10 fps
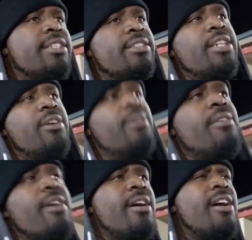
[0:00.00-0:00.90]
So
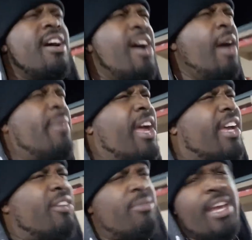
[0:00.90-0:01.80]
I'm not
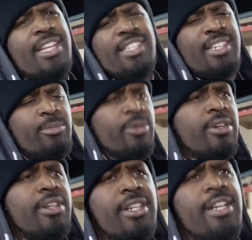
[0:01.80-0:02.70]
gonna rant anymore.